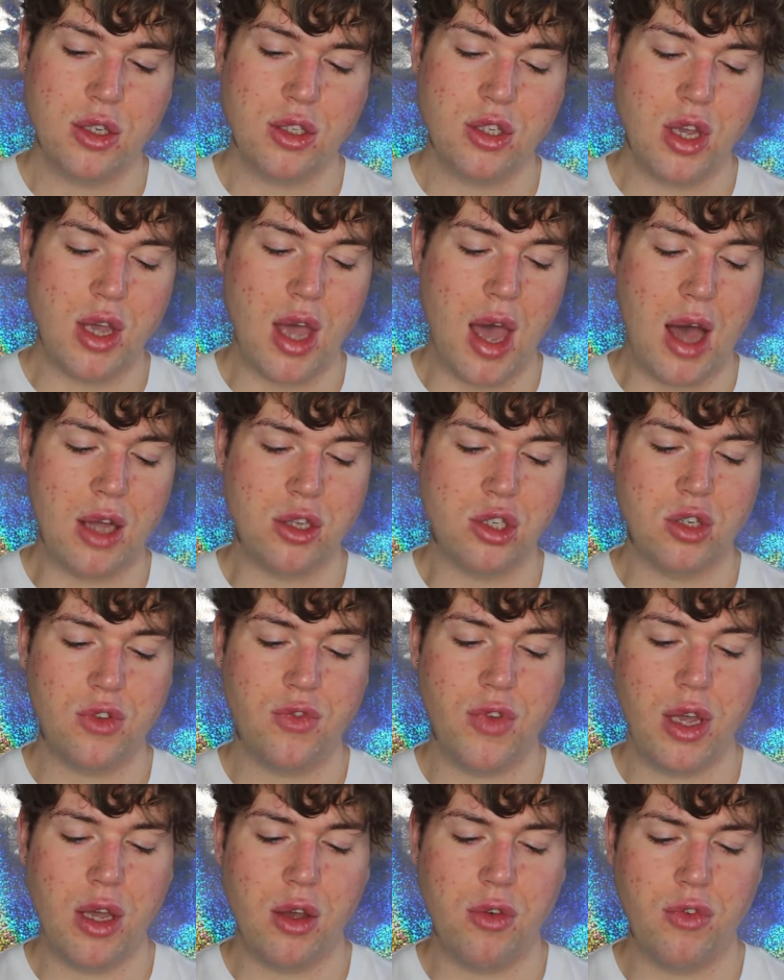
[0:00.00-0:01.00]
So yeah, I just
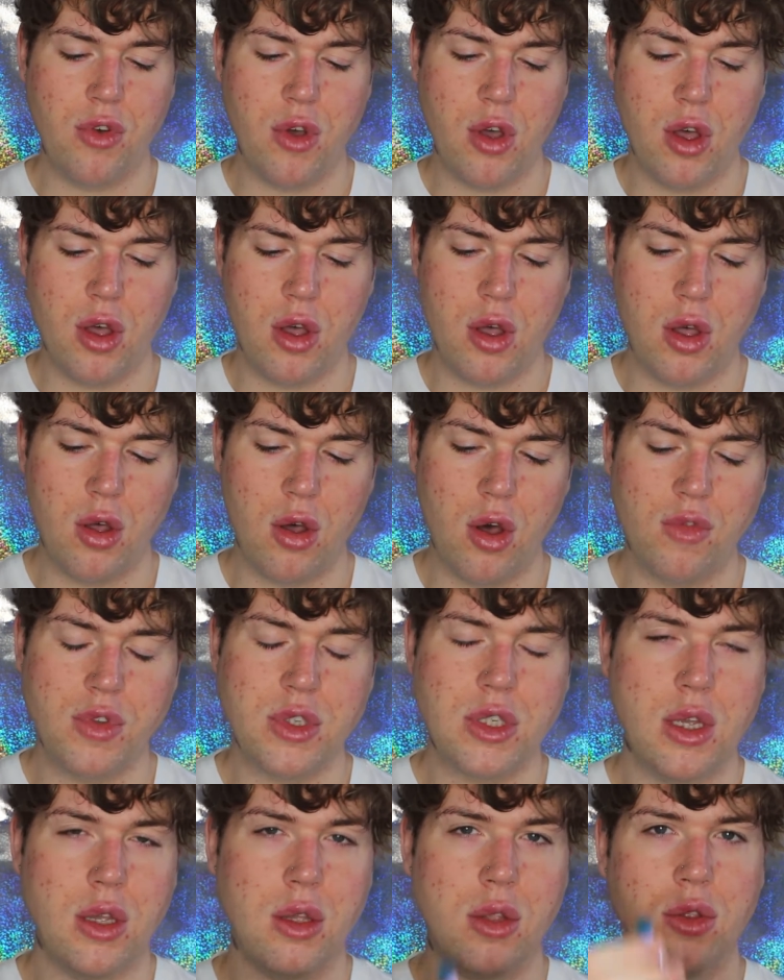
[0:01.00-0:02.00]
think for,
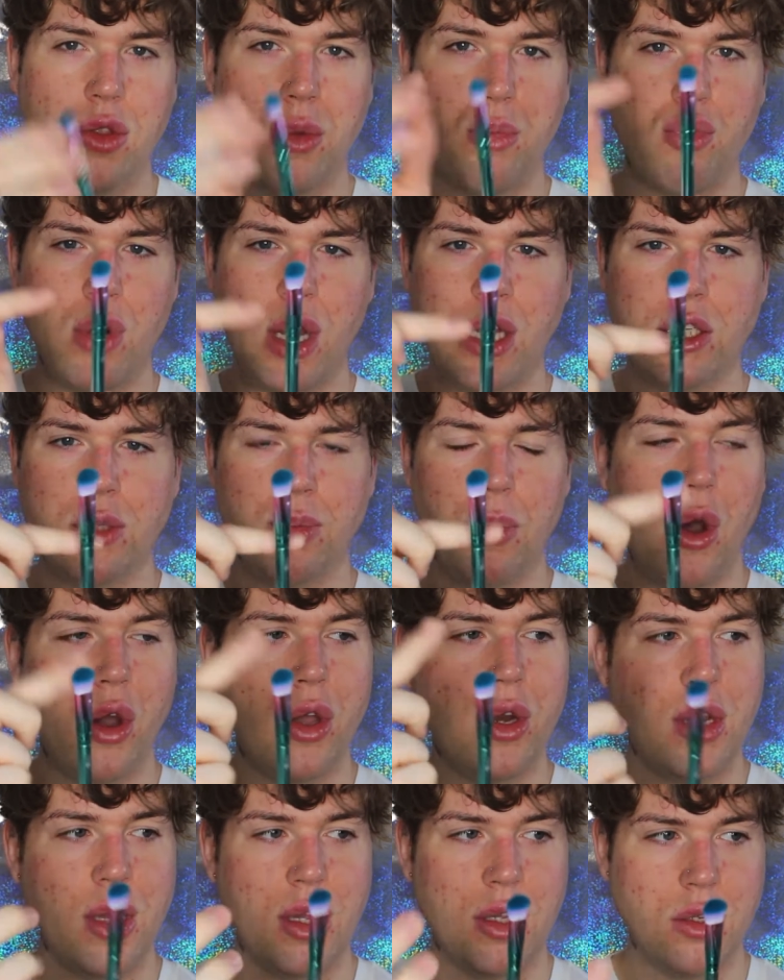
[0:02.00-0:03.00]
obviously the price
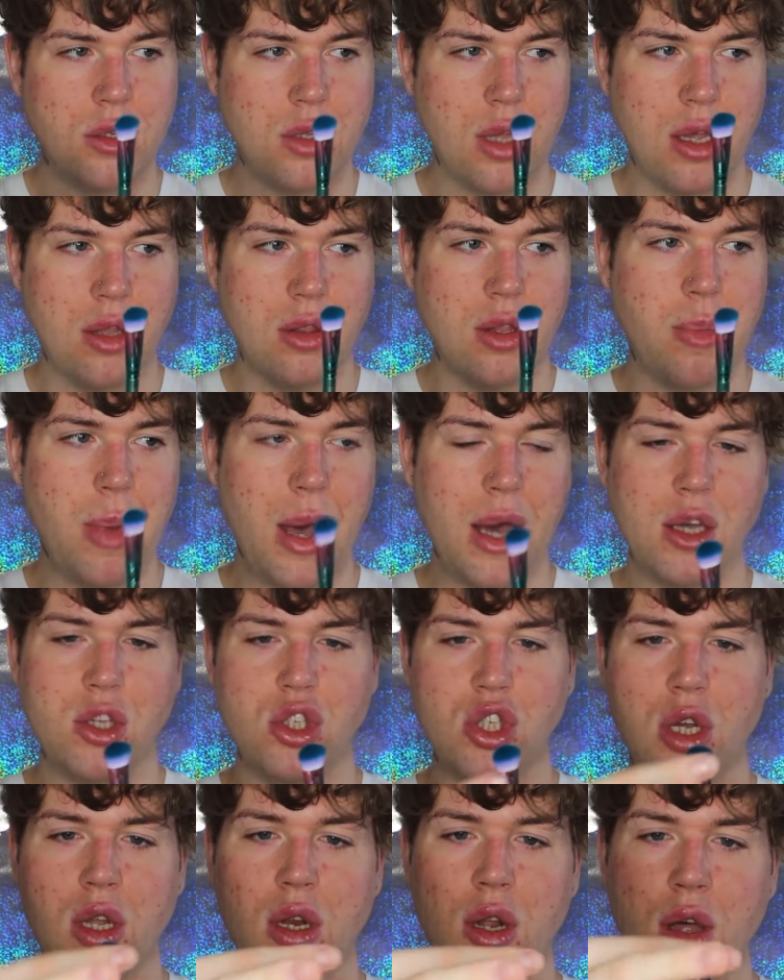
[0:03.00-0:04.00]
point is like the
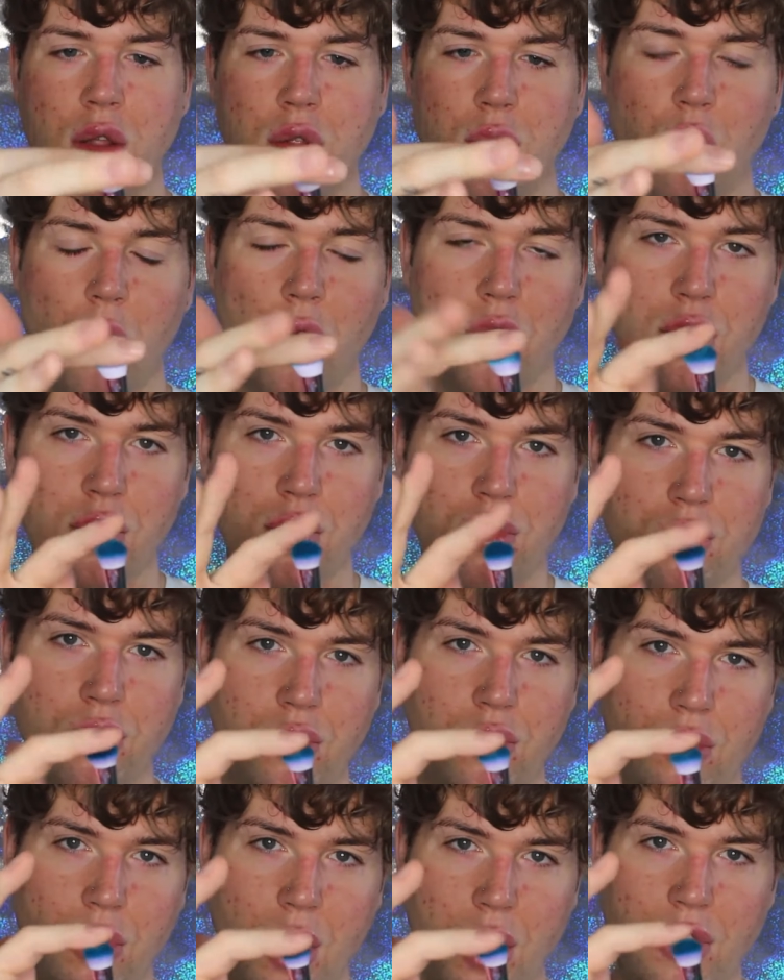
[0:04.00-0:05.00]
packaging and what
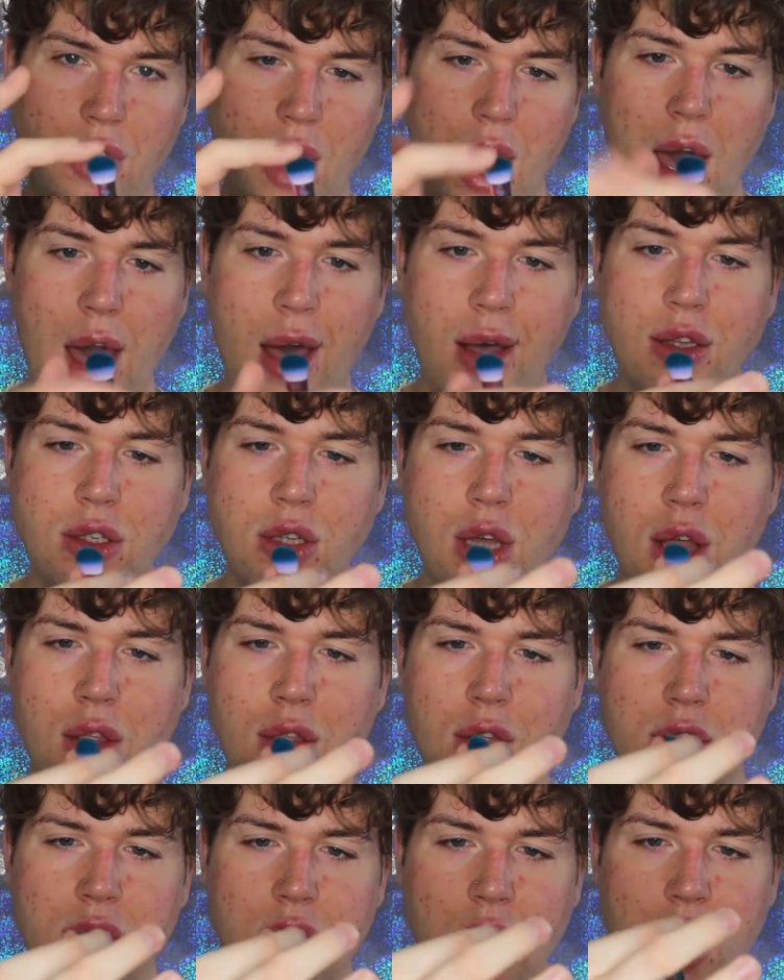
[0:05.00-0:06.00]
like the hairs,
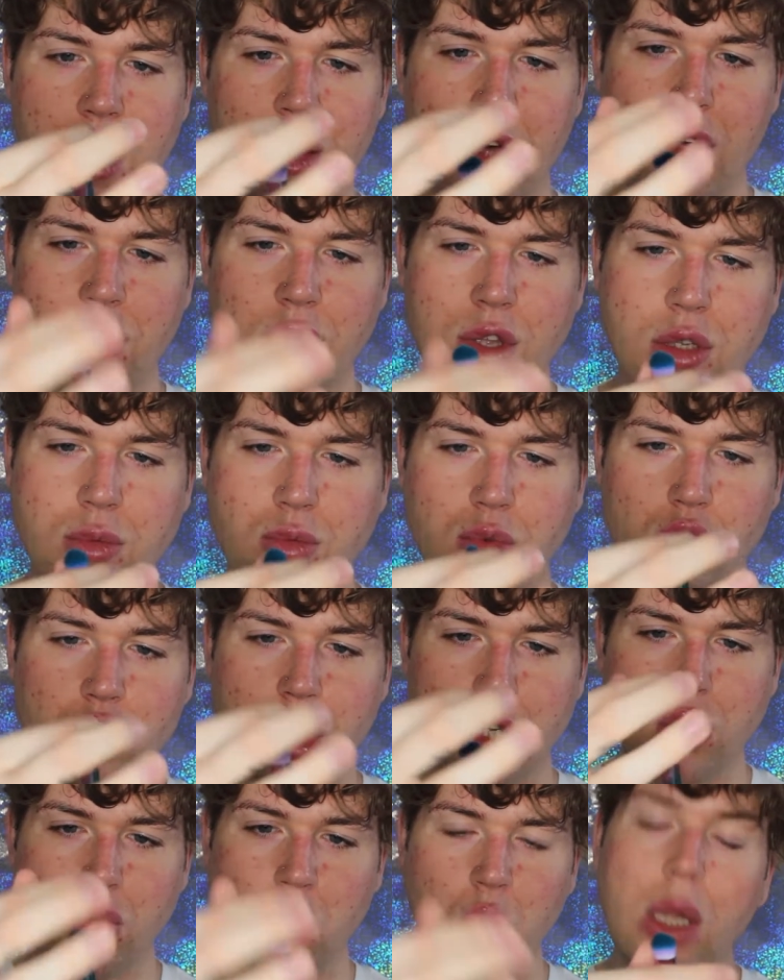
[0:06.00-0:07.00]
and they say that these
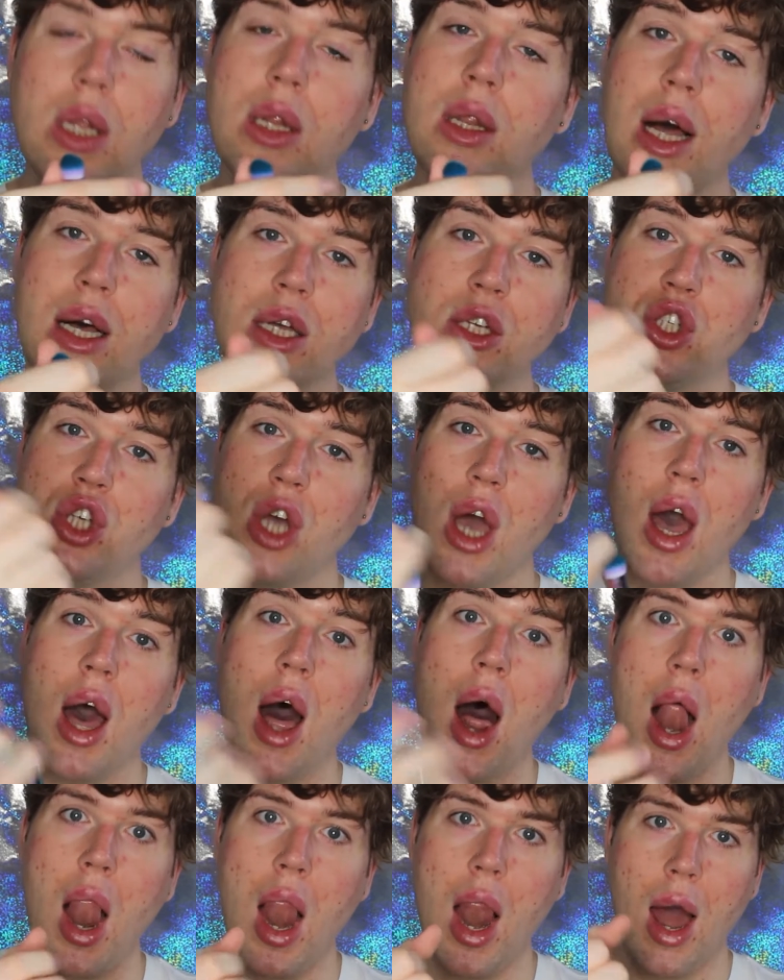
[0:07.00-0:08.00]
brushes will last you
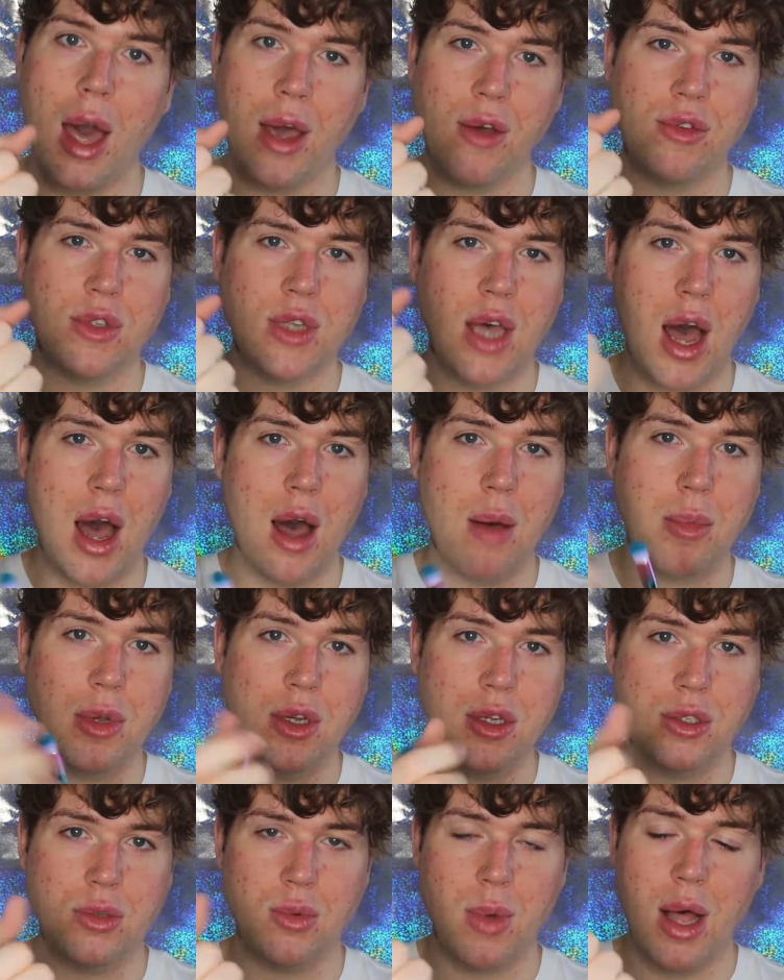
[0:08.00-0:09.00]
a lifetime
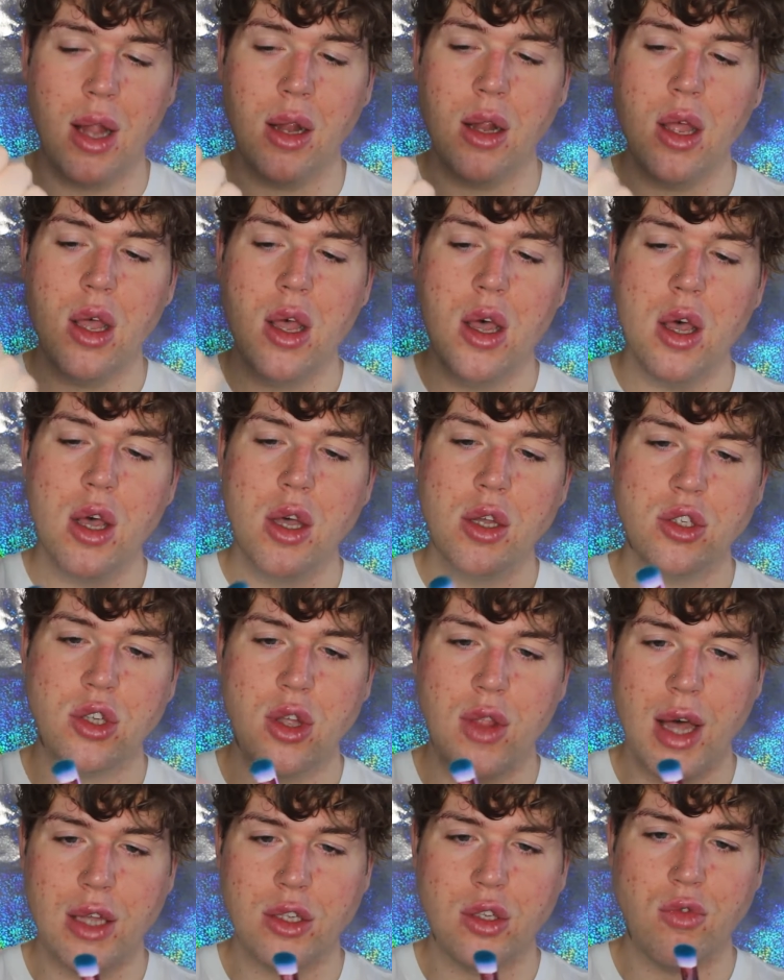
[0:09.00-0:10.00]
as well,
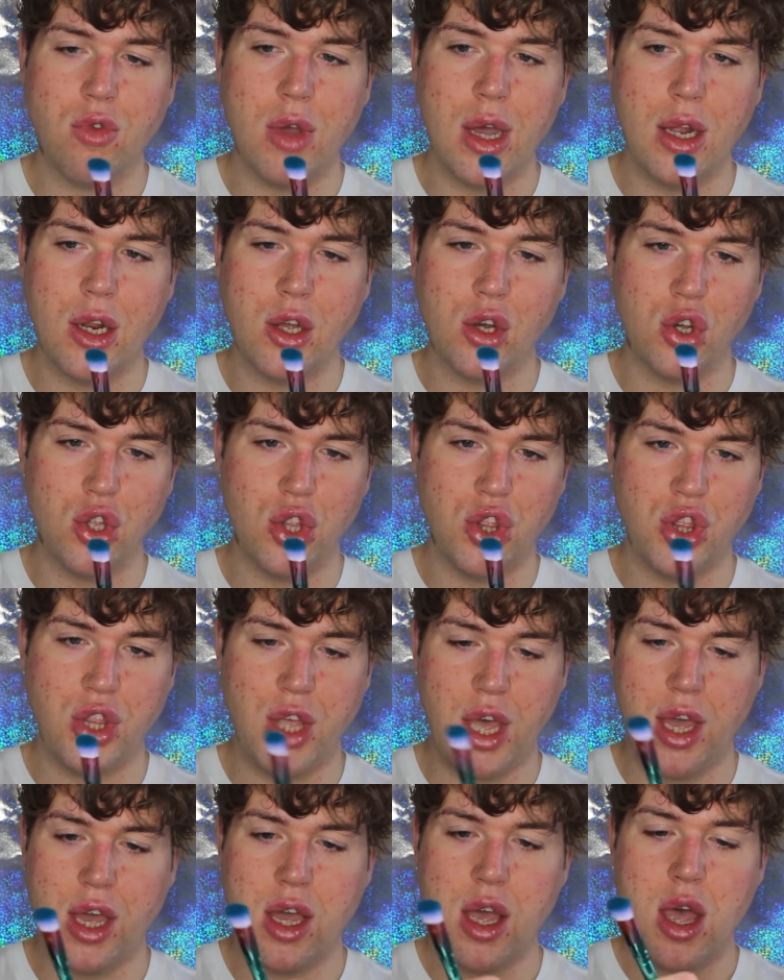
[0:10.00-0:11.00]
so that's a really good
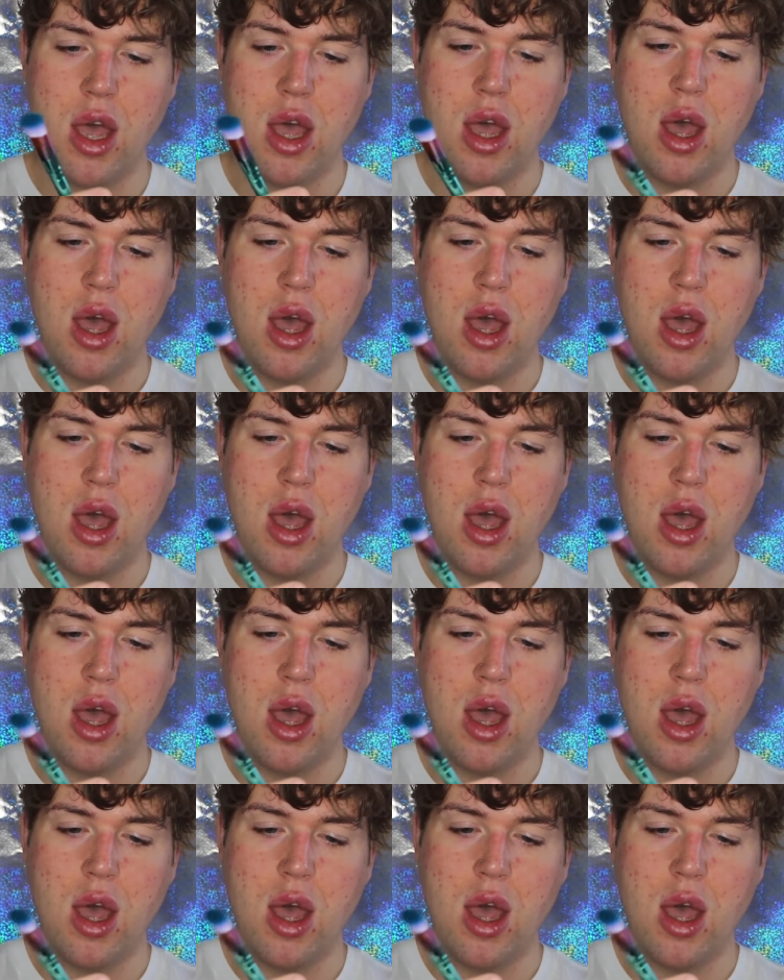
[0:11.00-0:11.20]
thing.